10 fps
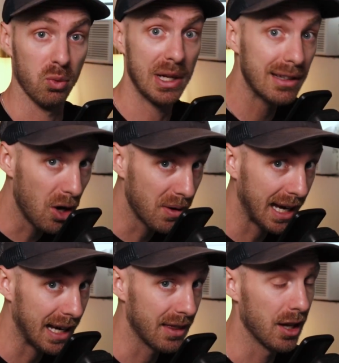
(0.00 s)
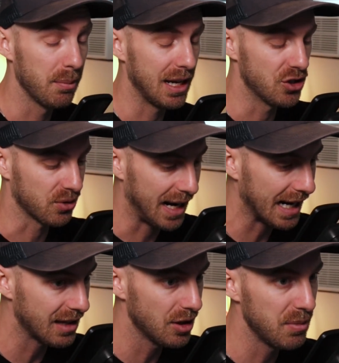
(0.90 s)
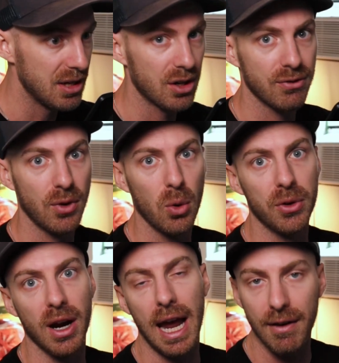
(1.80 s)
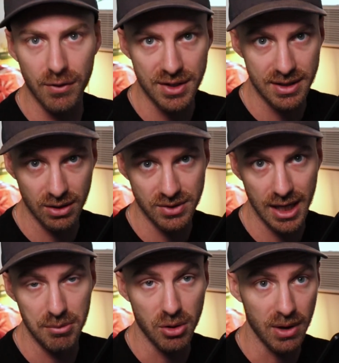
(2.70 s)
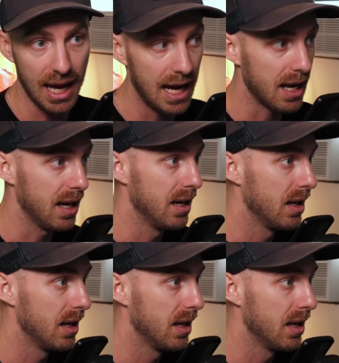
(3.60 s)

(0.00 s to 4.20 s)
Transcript: relocating them and dragging them into your folder every single time you go to edit,